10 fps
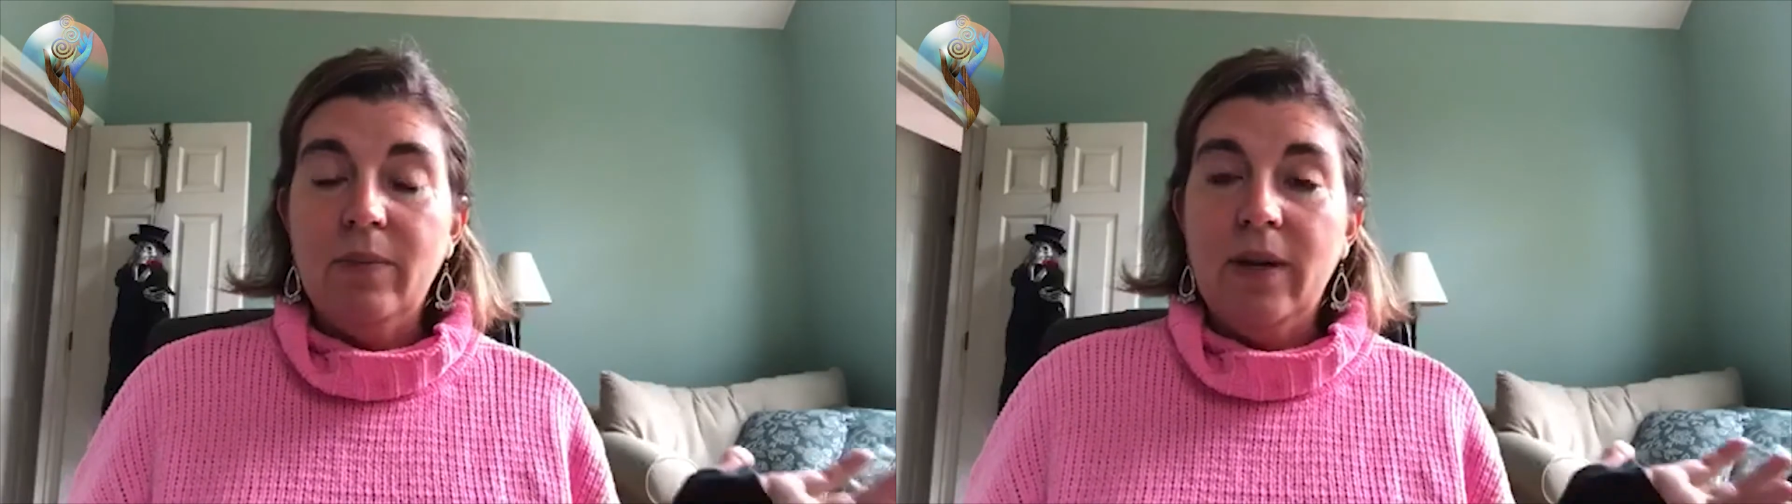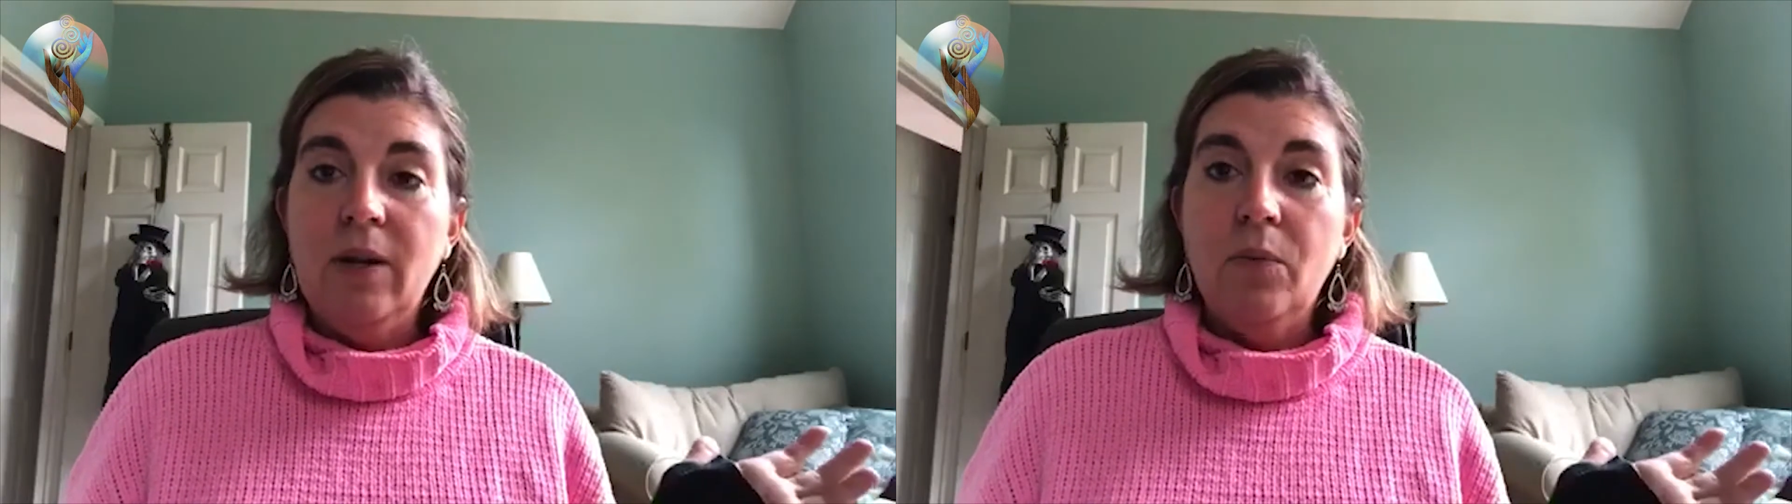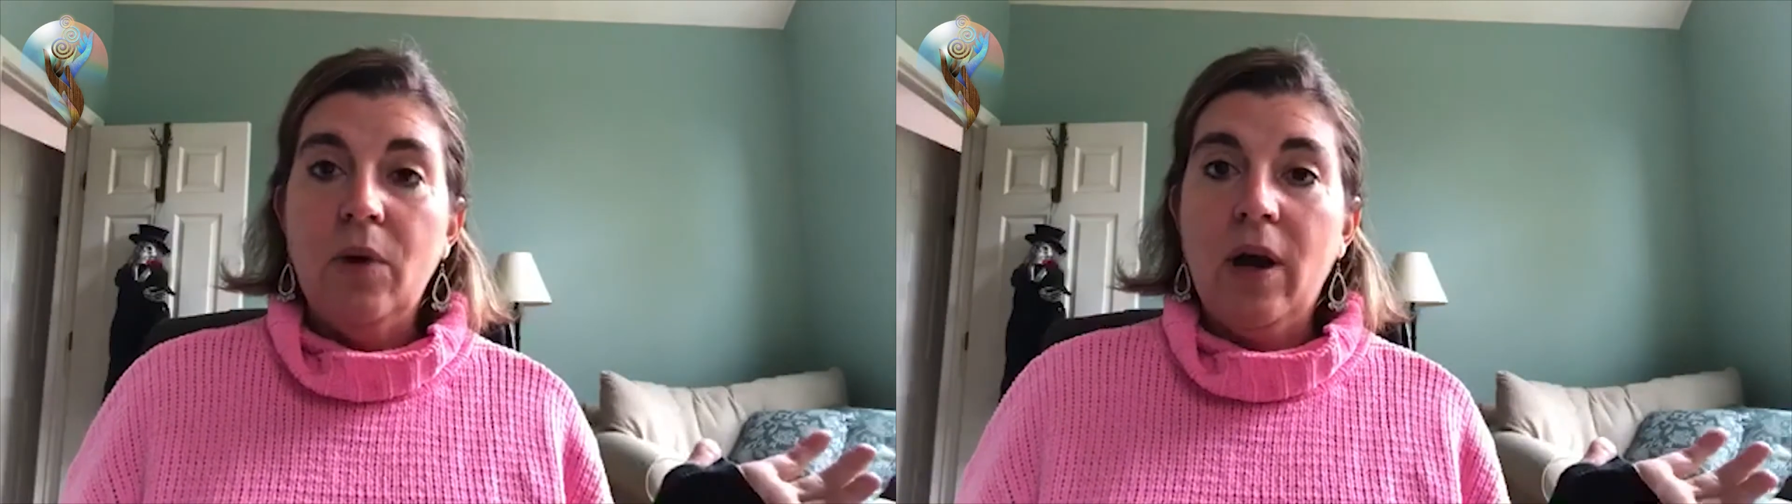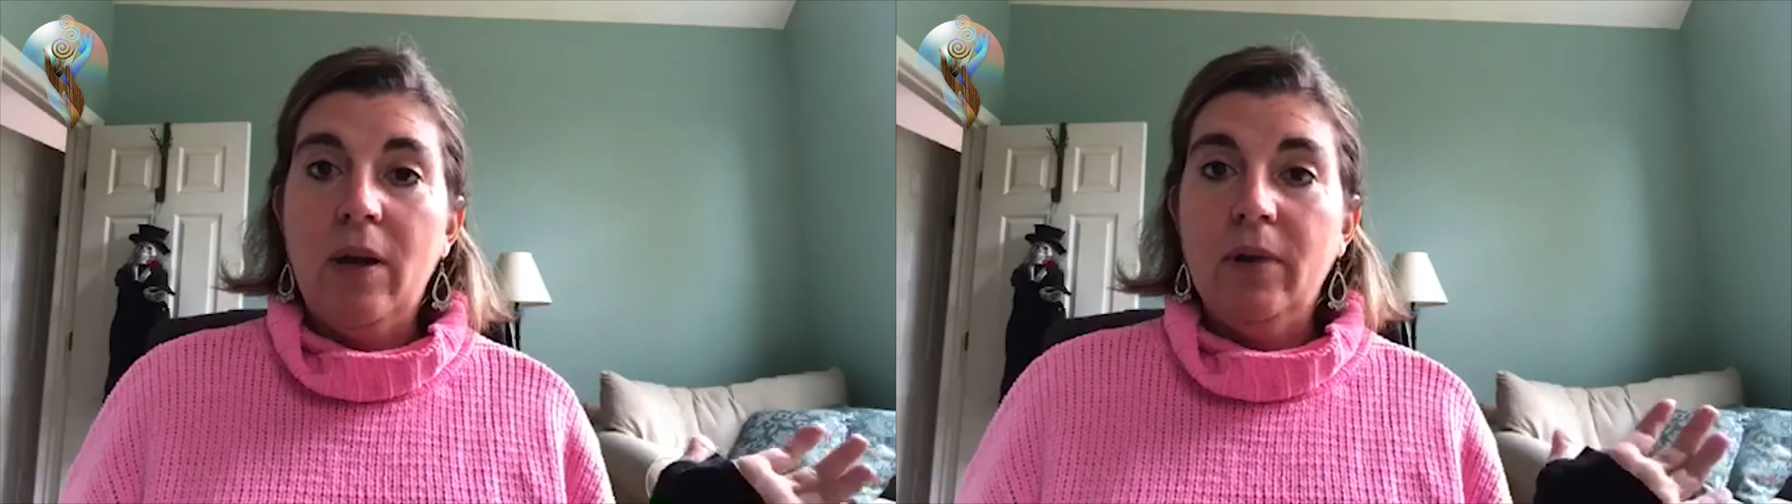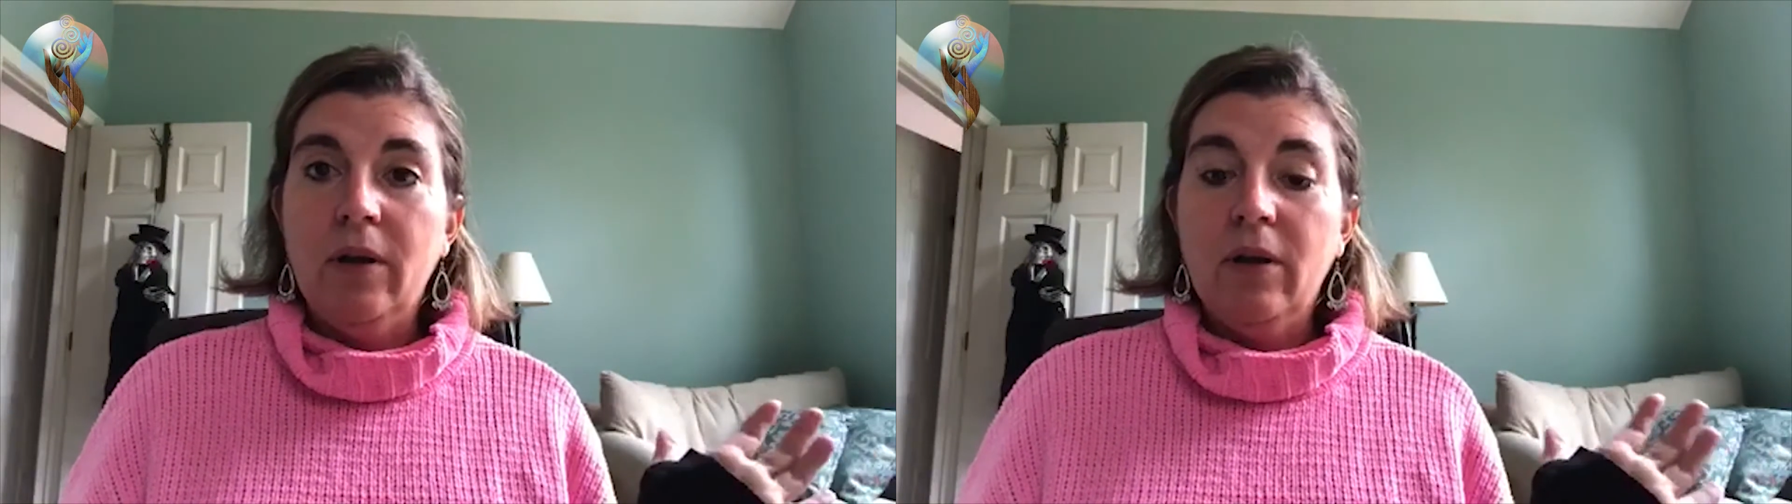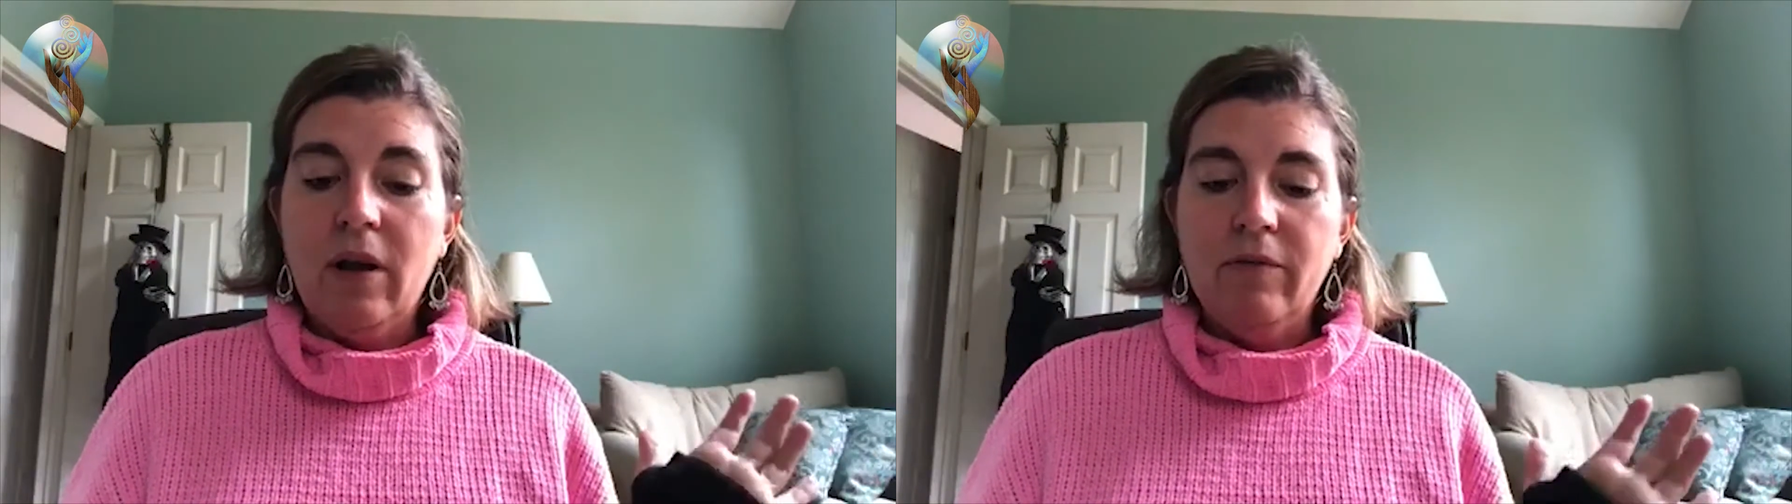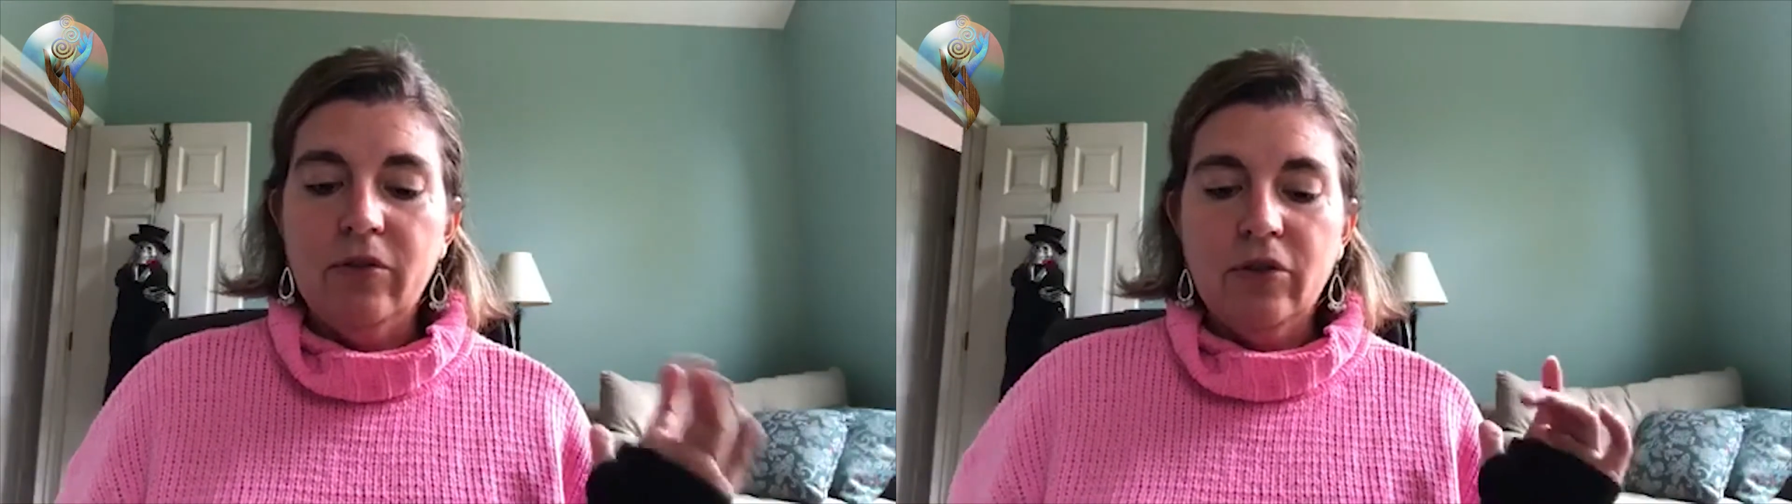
be what I'm going to cover.